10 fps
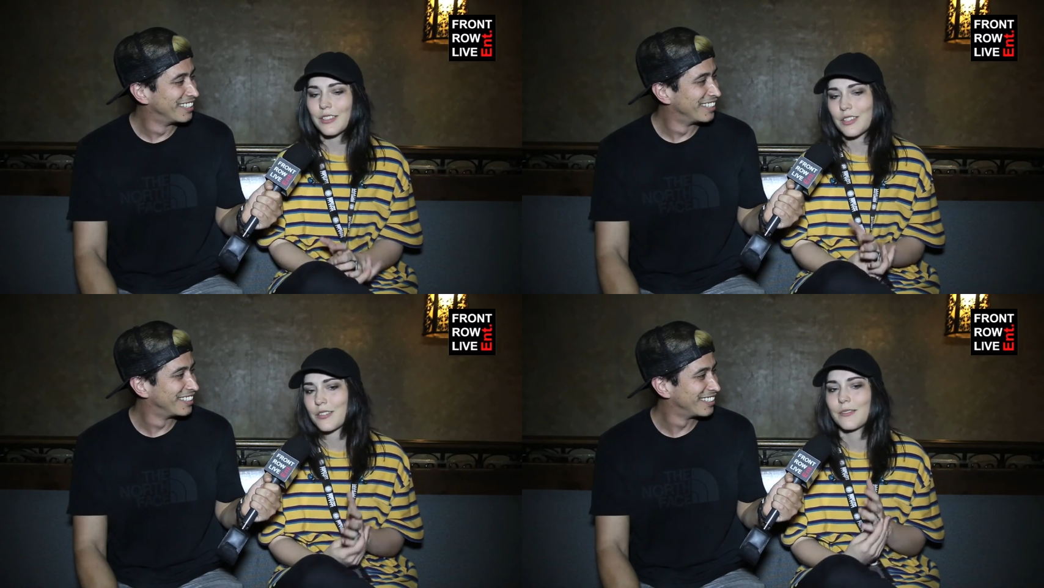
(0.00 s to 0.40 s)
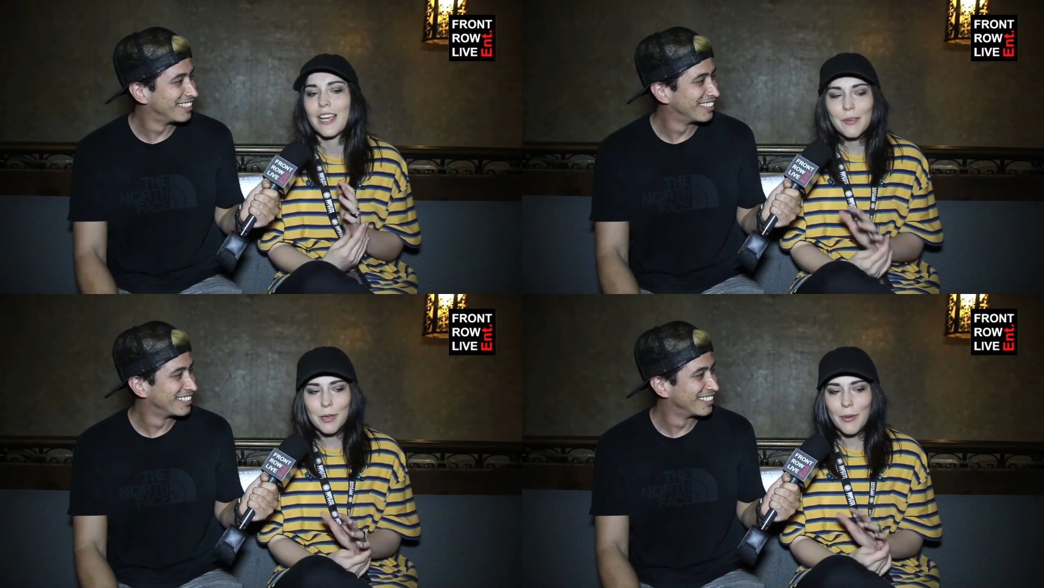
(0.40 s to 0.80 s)
Speaker 1: you
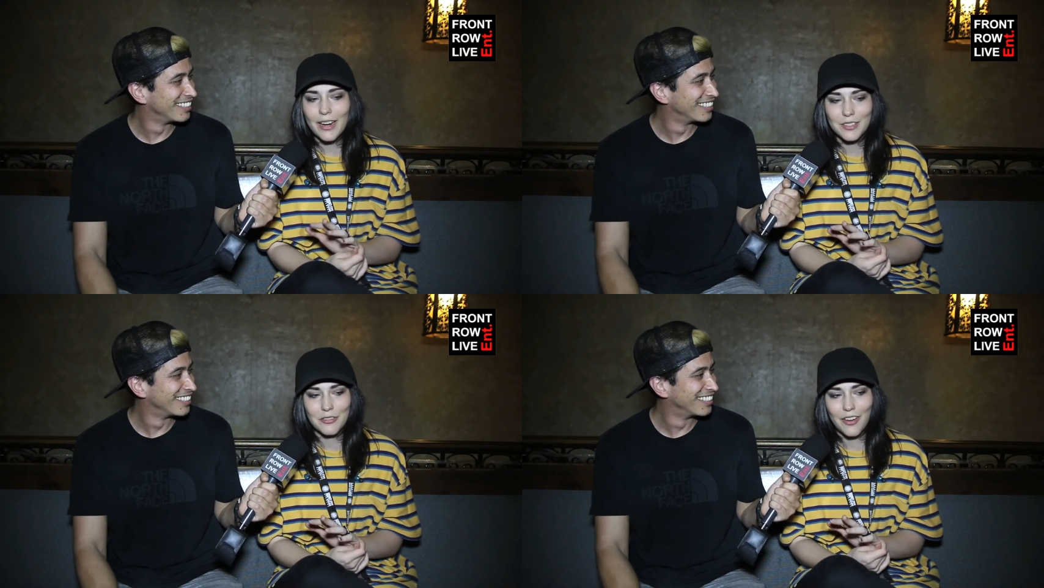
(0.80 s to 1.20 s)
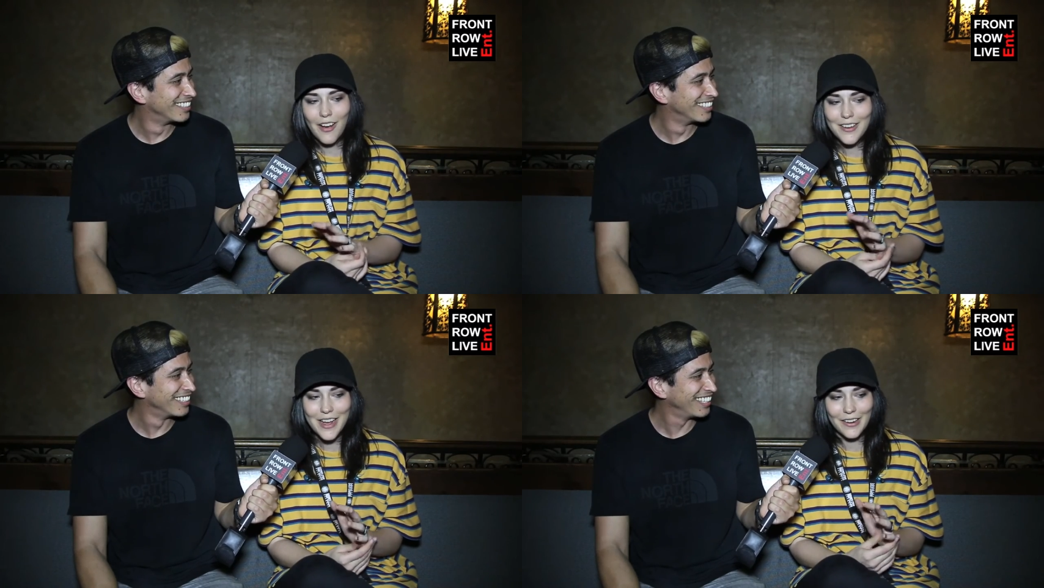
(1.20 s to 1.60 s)
take me back too far
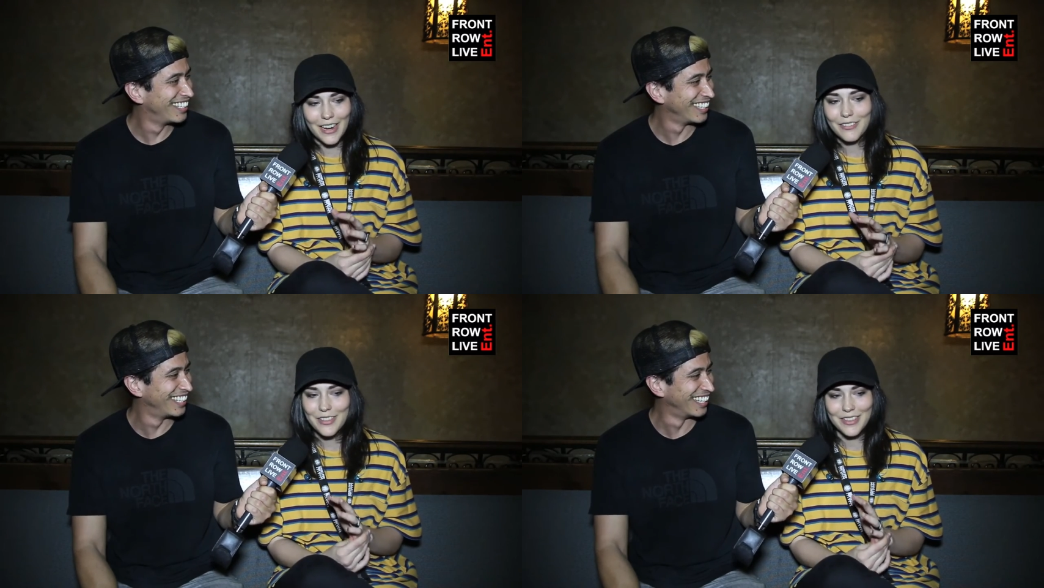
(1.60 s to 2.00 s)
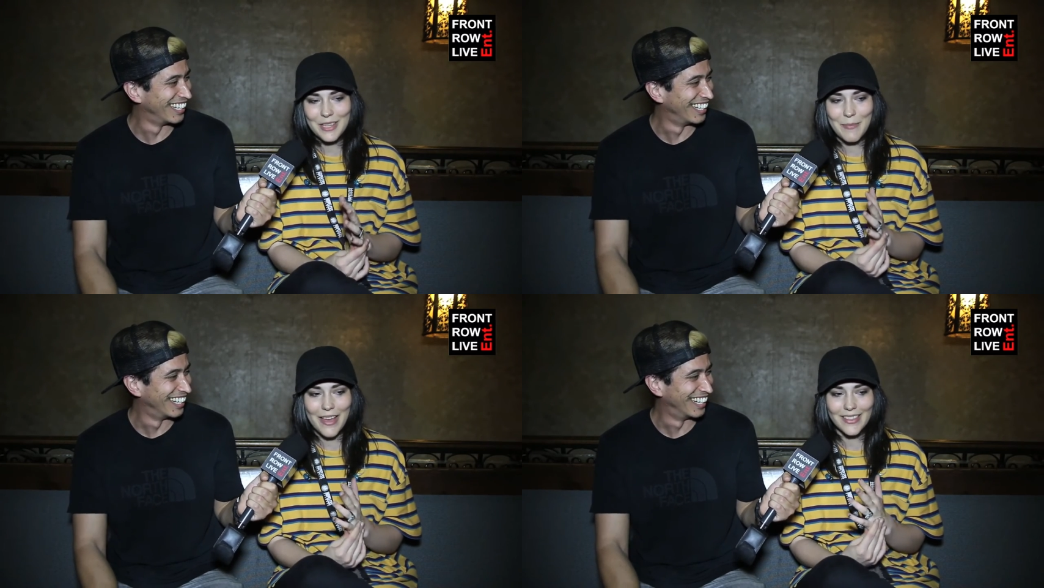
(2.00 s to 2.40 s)
now. I have to think
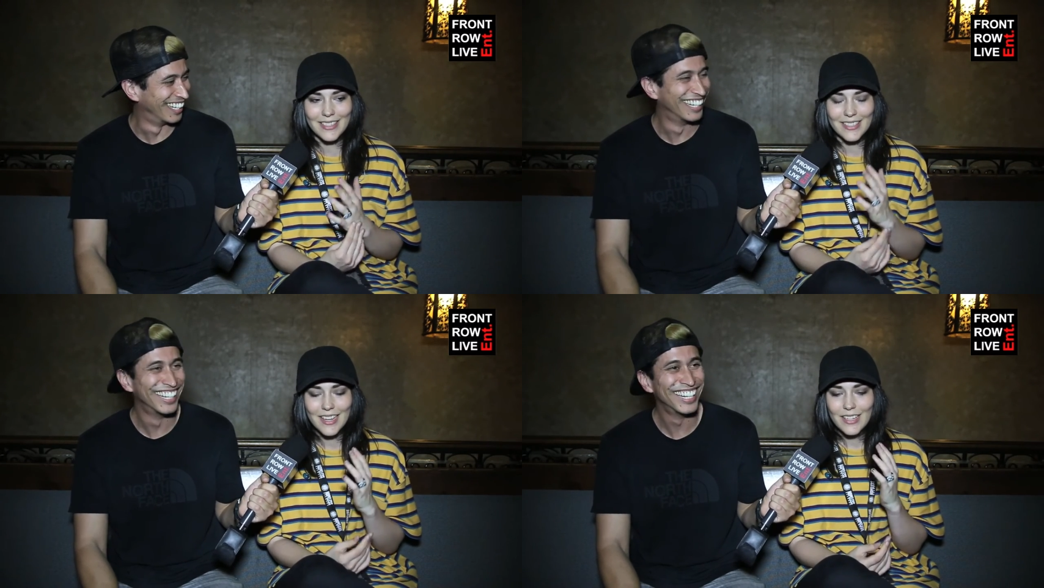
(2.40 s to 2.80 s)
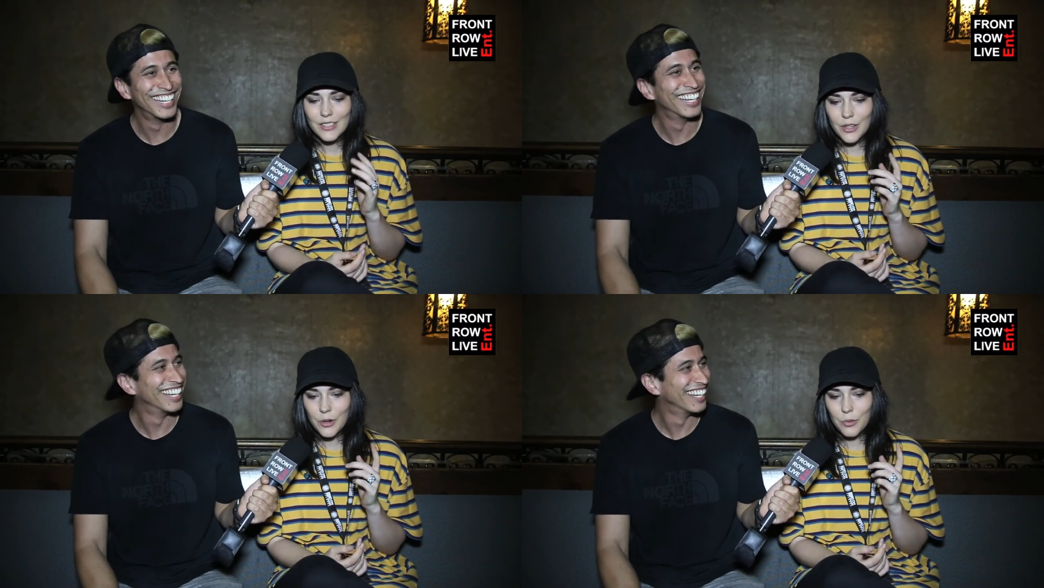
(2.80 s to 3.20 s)
about this.
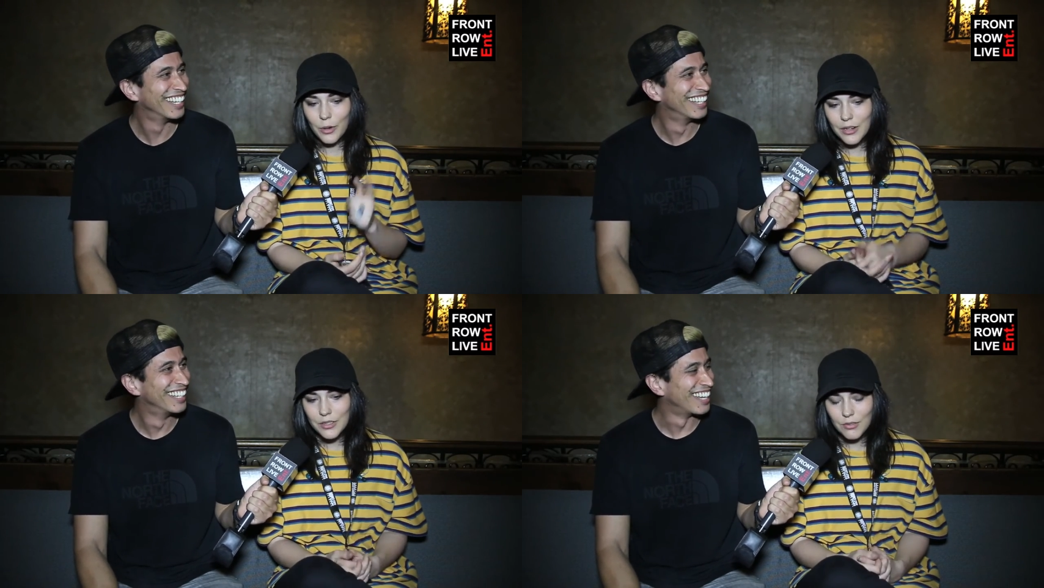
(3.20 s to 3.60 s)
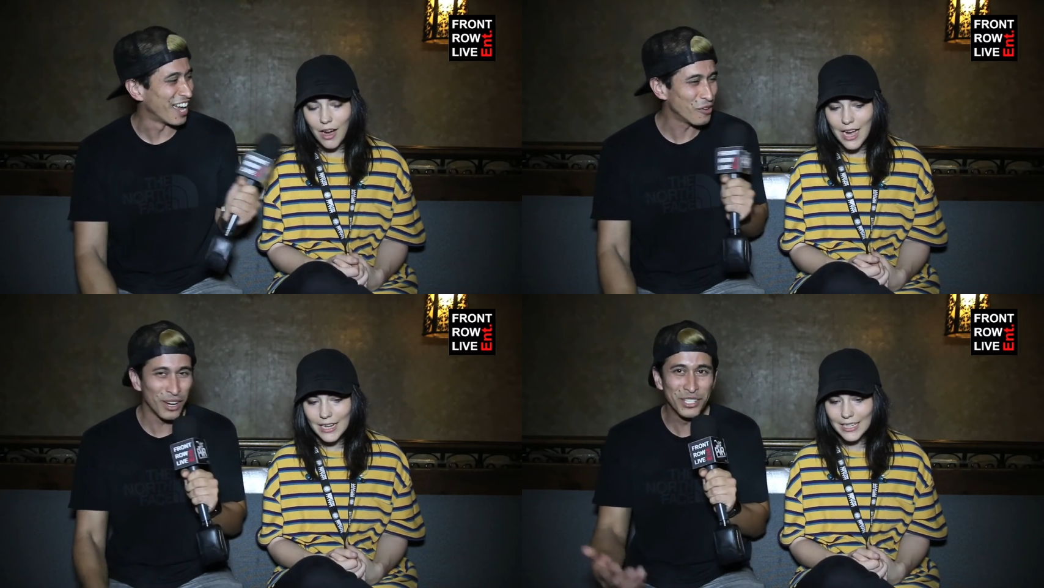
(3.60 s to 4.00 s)
So when I was writing, I
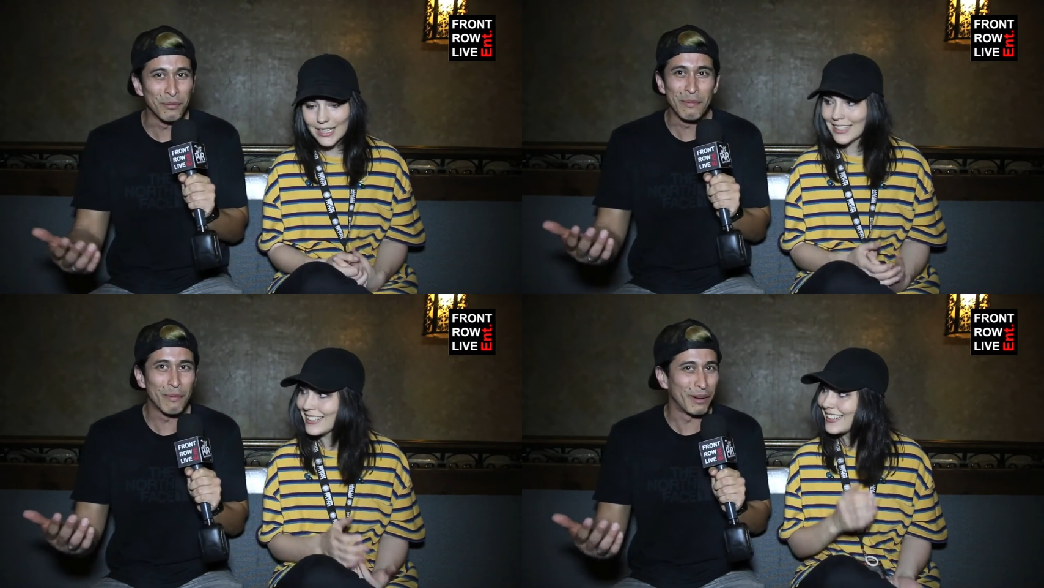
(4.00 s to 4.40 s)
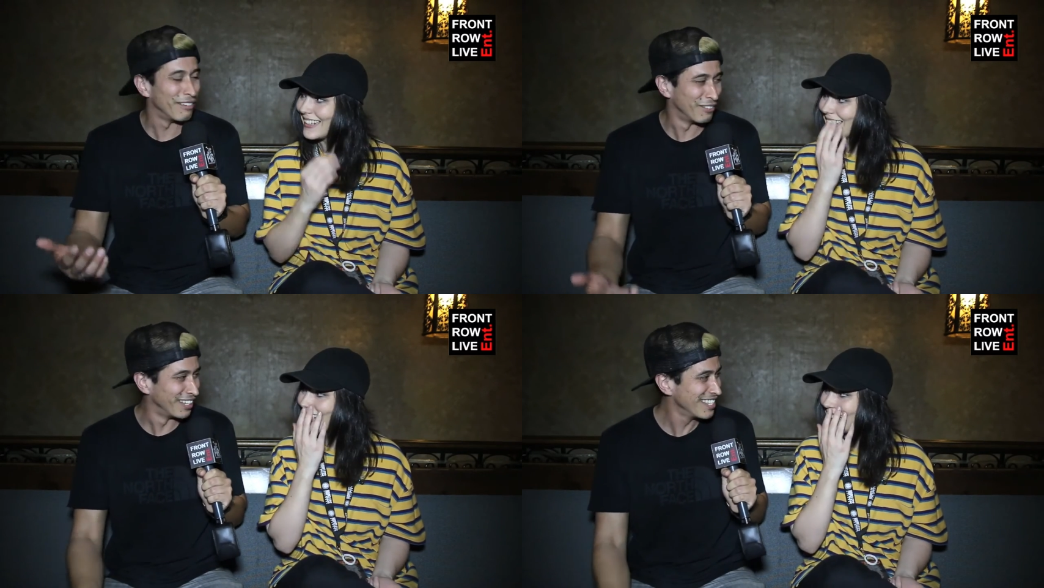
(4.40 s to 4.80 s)
don't want
Speaker 2: you to be prepared
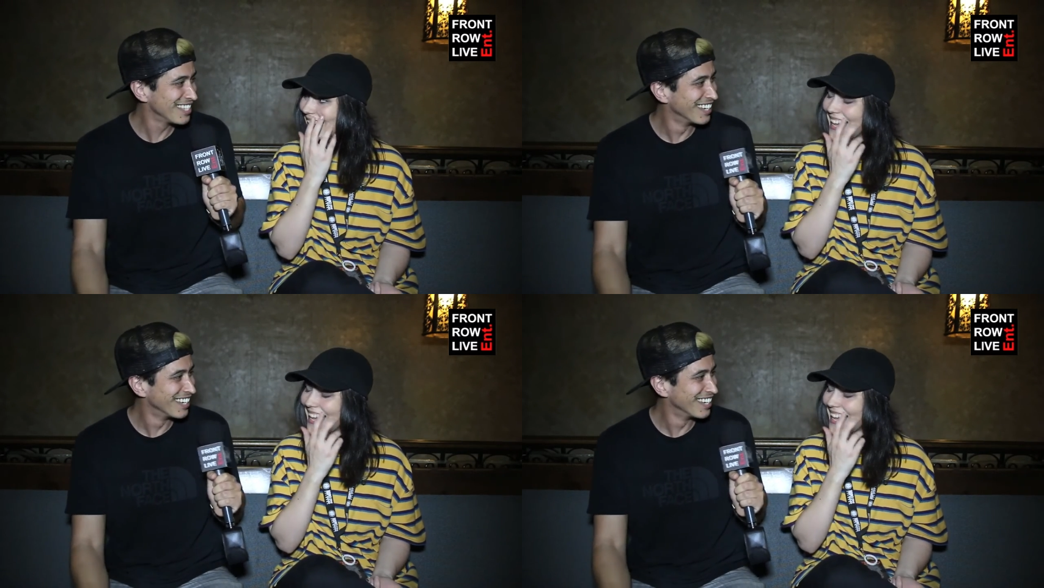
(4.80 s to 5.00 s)
for this.